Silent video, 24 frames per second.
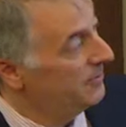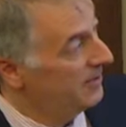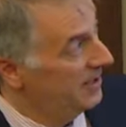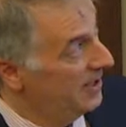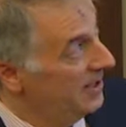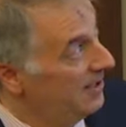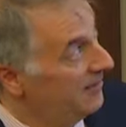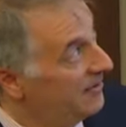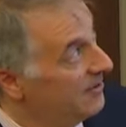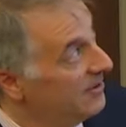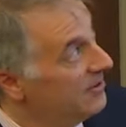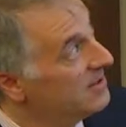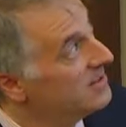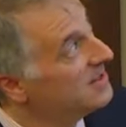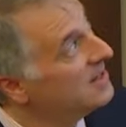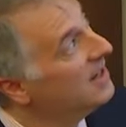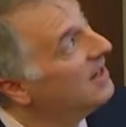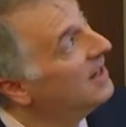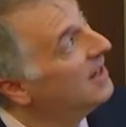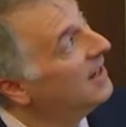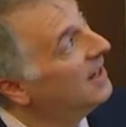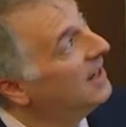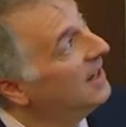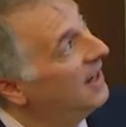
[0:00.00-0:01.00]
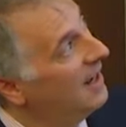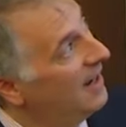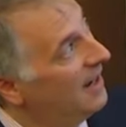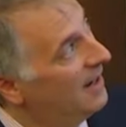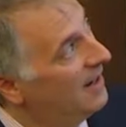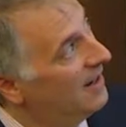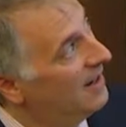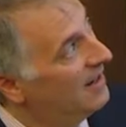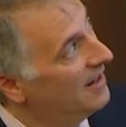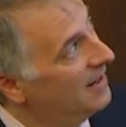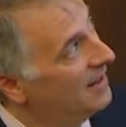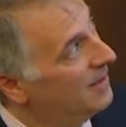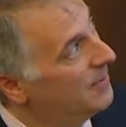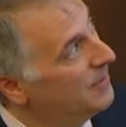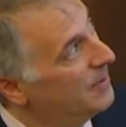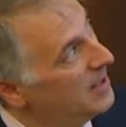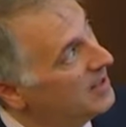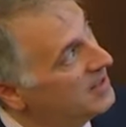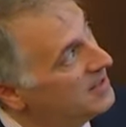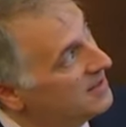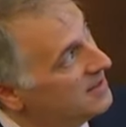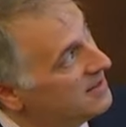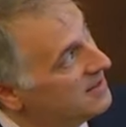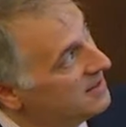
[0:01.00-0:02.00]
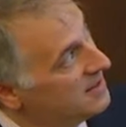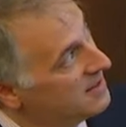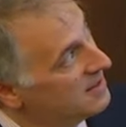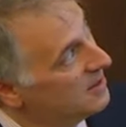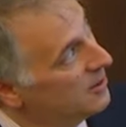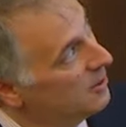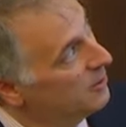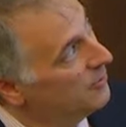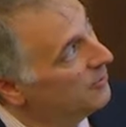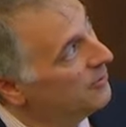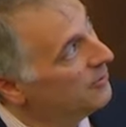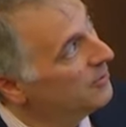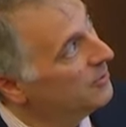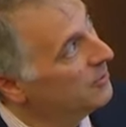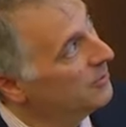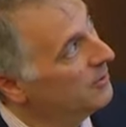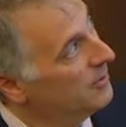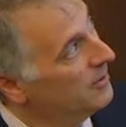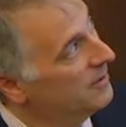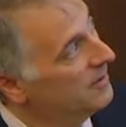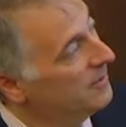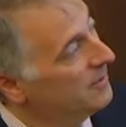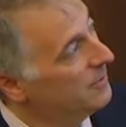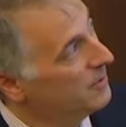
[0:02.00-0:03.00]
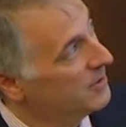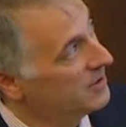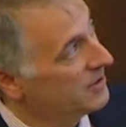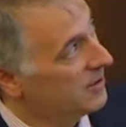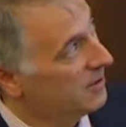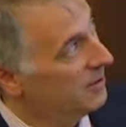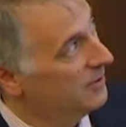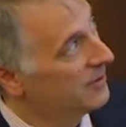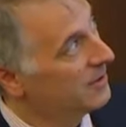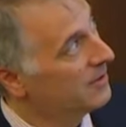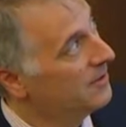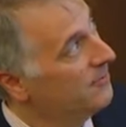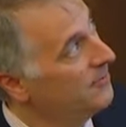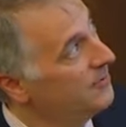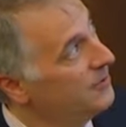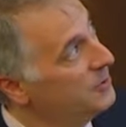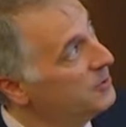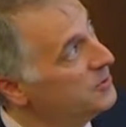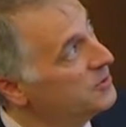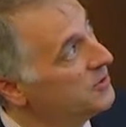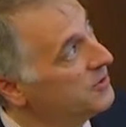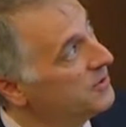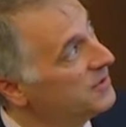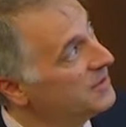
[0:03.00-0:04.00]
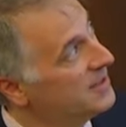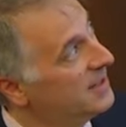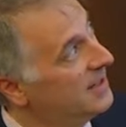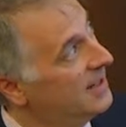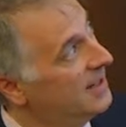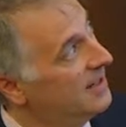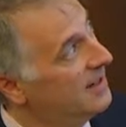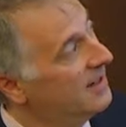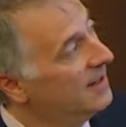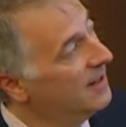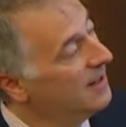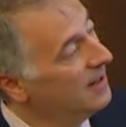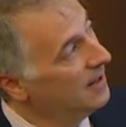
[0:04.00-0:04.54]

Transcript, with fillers: behaviors and in the patients just over, we're in what's called the confusional state,